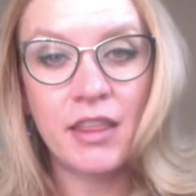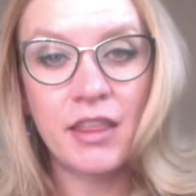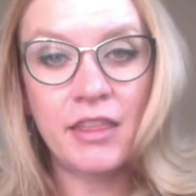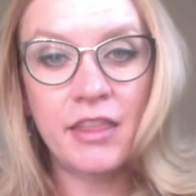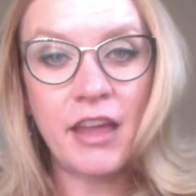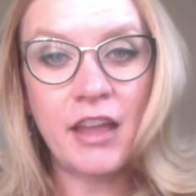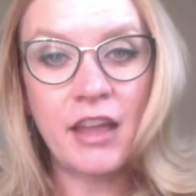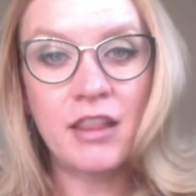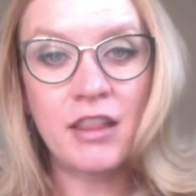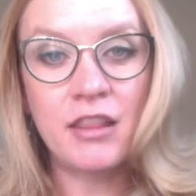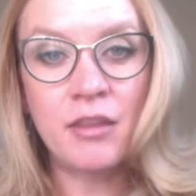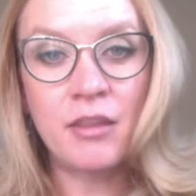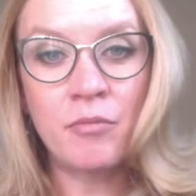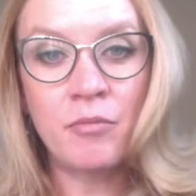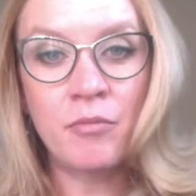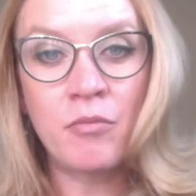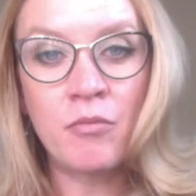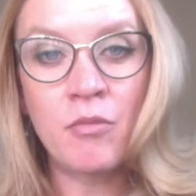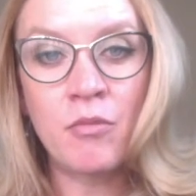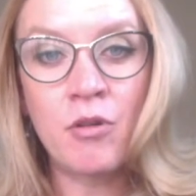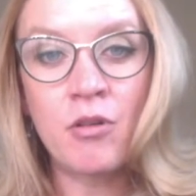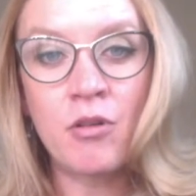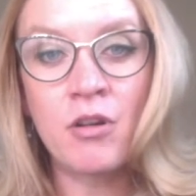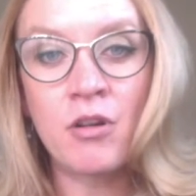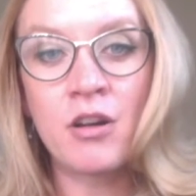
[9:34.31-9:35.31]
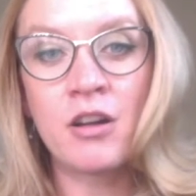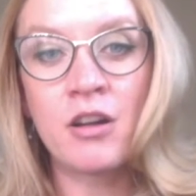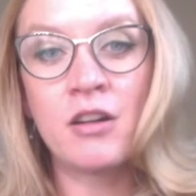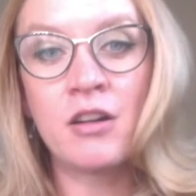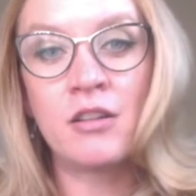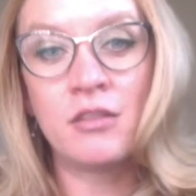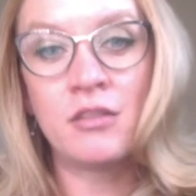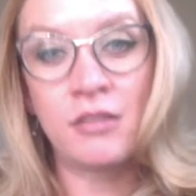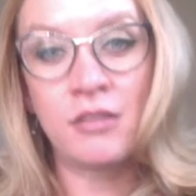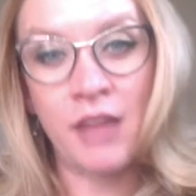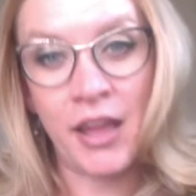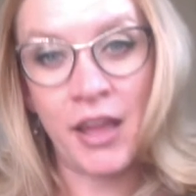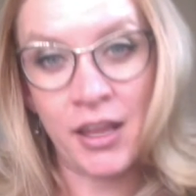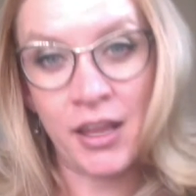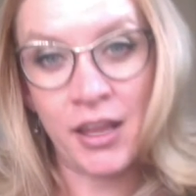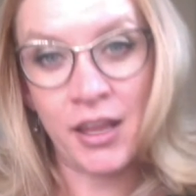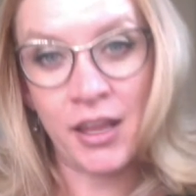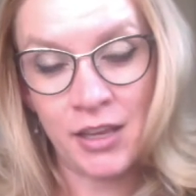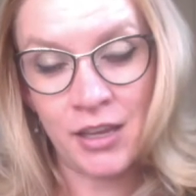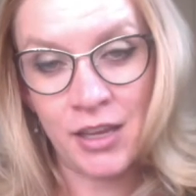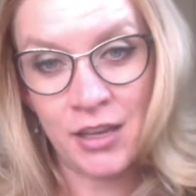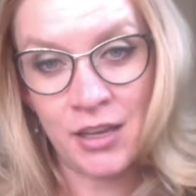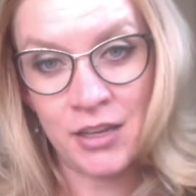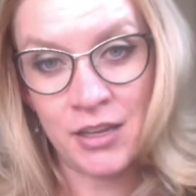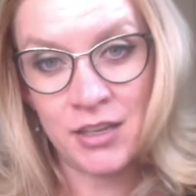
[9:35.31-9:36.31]
then the more
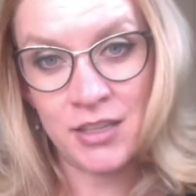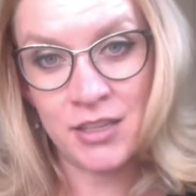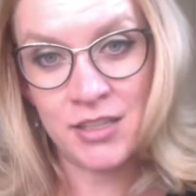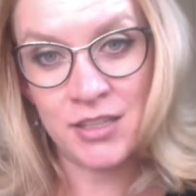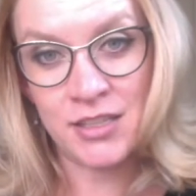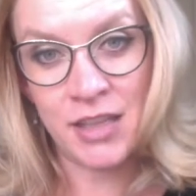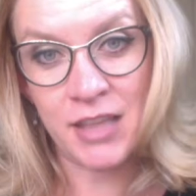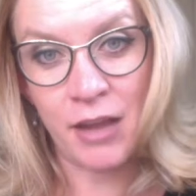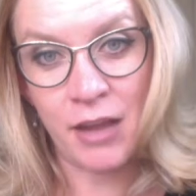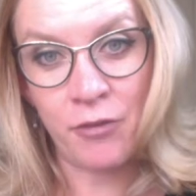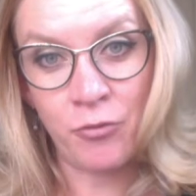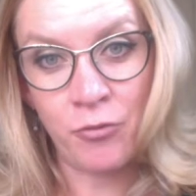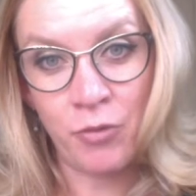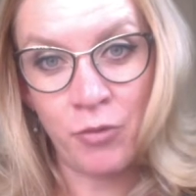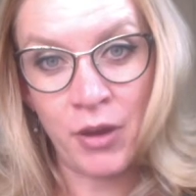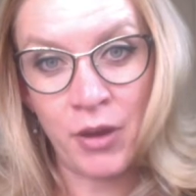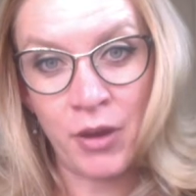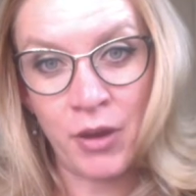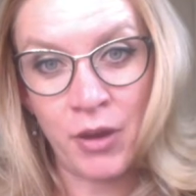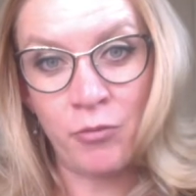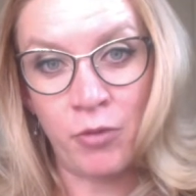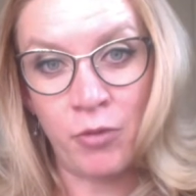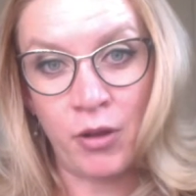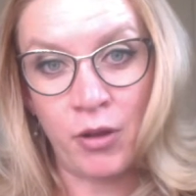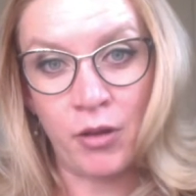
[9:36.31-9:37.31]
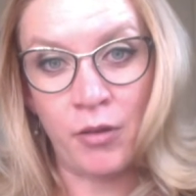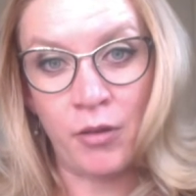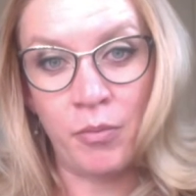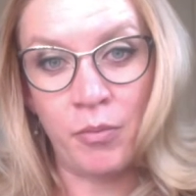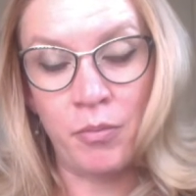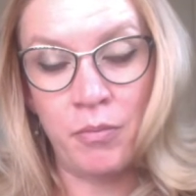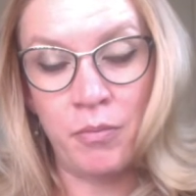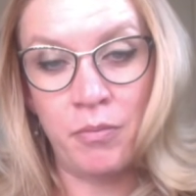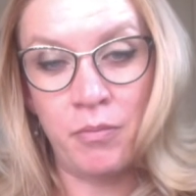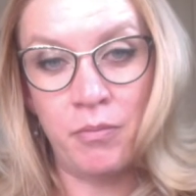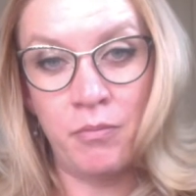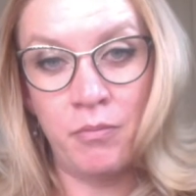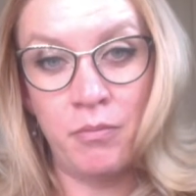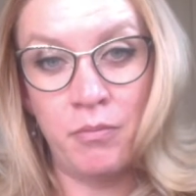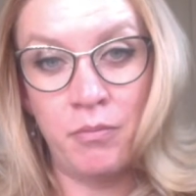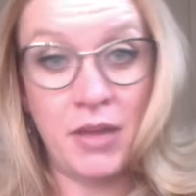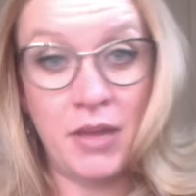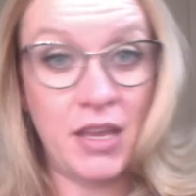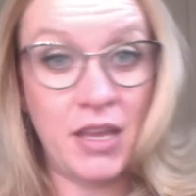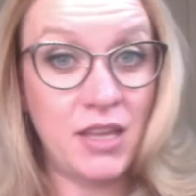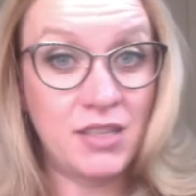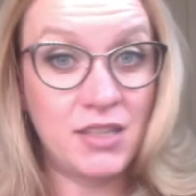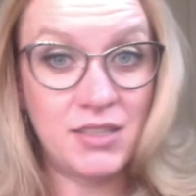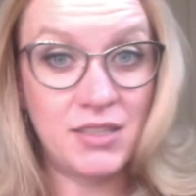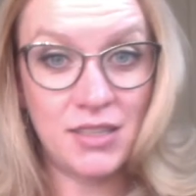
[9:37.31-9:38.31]
likely it is that we will
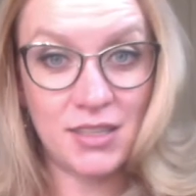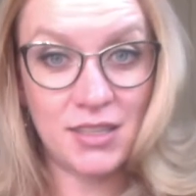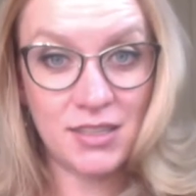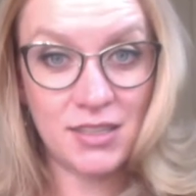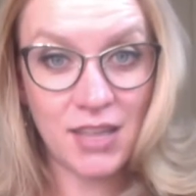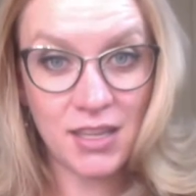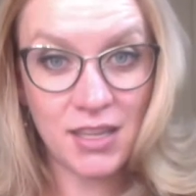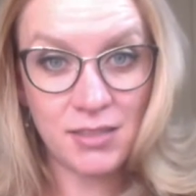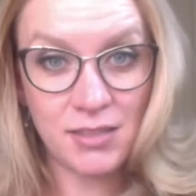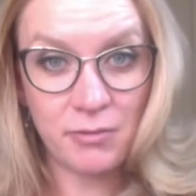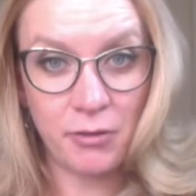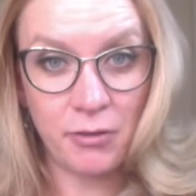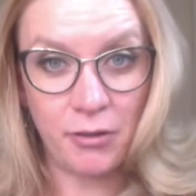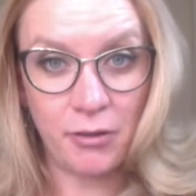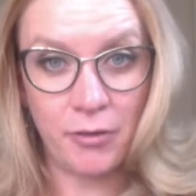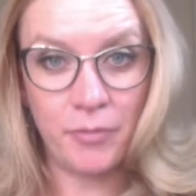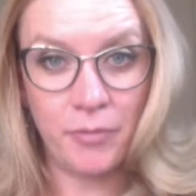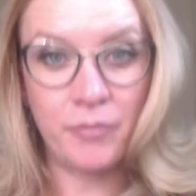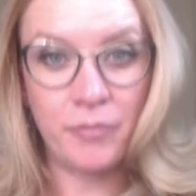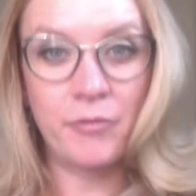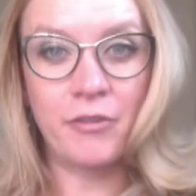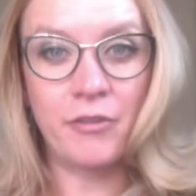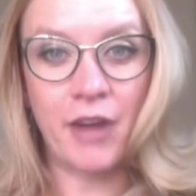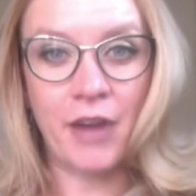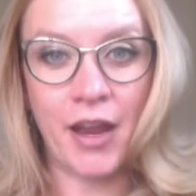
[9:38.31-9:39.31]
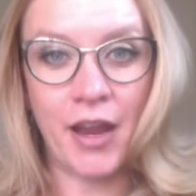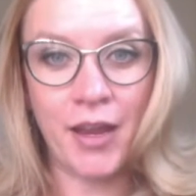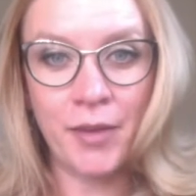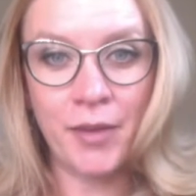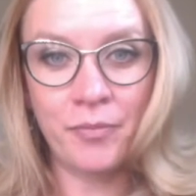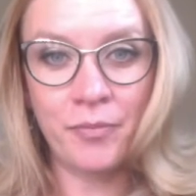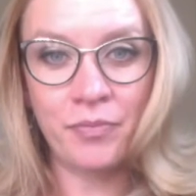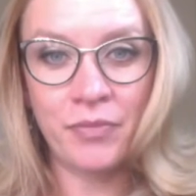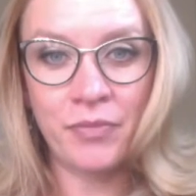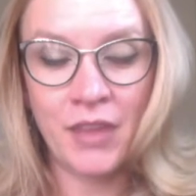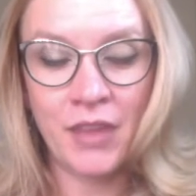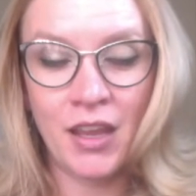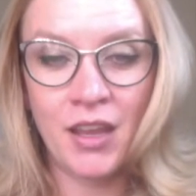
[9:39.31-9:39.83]
be successful, right?